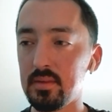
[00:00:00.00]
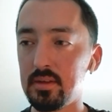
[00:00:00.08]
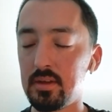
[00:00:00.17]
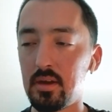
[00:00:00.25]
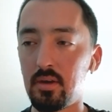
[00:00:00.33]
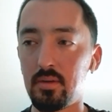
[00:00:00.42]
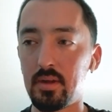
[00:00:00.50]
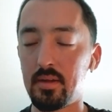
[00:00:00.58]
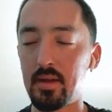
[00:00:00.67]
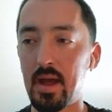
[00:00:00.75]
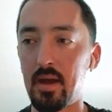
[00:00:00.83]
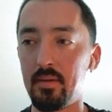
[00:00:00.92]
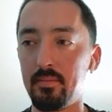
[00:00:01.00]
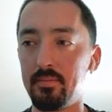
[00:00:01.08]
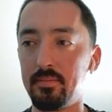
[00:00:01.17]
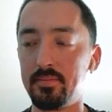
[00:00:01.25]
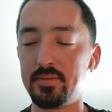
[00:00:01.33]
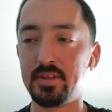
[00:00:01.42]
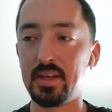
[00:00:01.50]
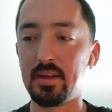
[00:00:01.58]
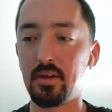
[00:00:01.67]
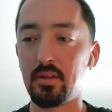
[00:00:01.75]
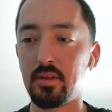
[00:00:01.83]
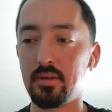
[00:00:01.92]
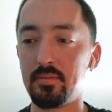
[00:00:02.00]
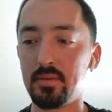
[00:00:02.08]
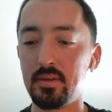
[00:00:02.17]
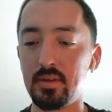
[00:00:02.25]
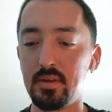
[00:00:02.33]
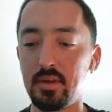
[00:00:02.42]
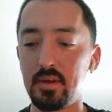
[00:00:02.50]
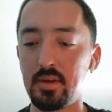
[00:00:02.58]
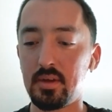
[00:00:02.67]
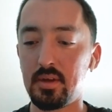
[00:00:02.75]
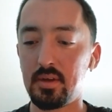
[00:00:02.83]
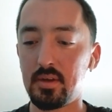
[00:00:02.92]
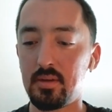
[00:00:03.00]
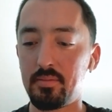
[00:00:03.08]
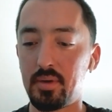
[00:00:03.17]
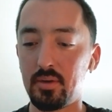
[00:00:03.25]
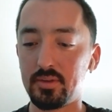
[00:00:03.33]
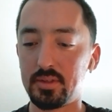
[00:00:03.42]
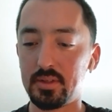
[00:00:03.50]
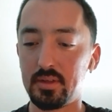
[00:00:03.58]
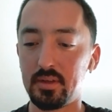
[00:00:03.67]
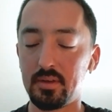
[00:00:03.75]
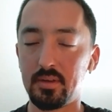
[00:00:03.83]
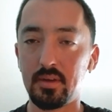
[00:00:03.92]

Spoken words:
seeing all the posted and